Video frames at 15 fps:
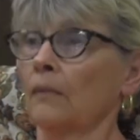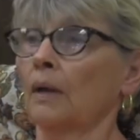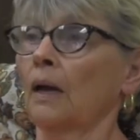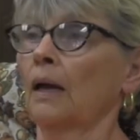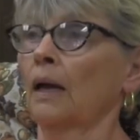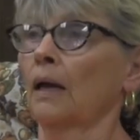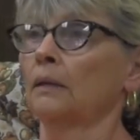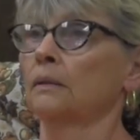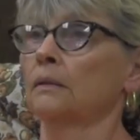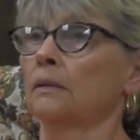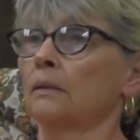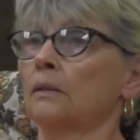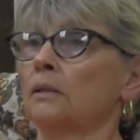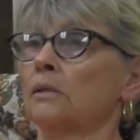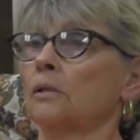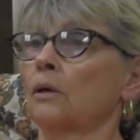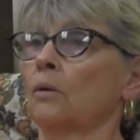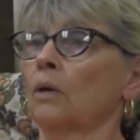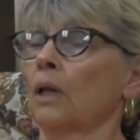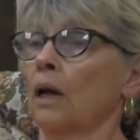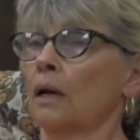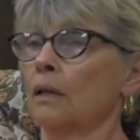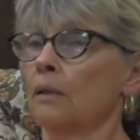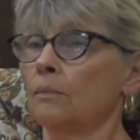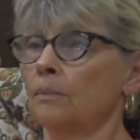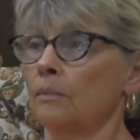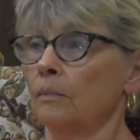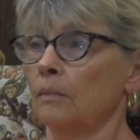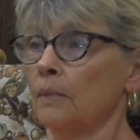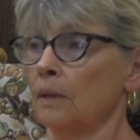And so a lot of the
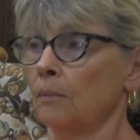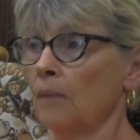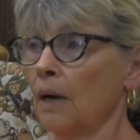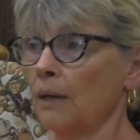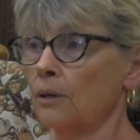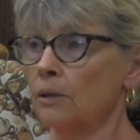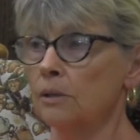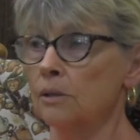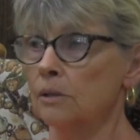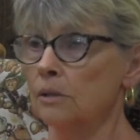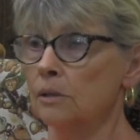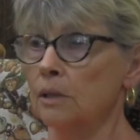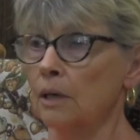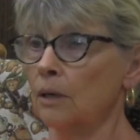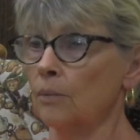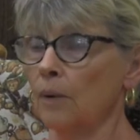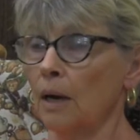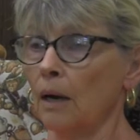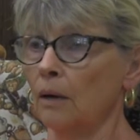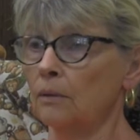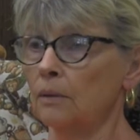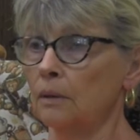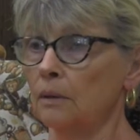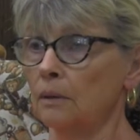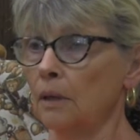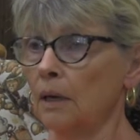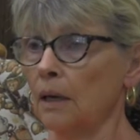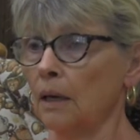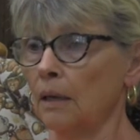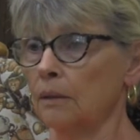miners stayed around,
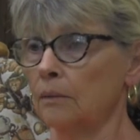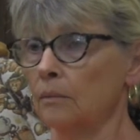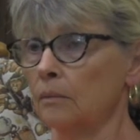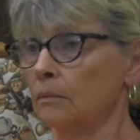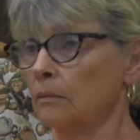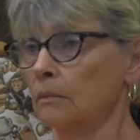and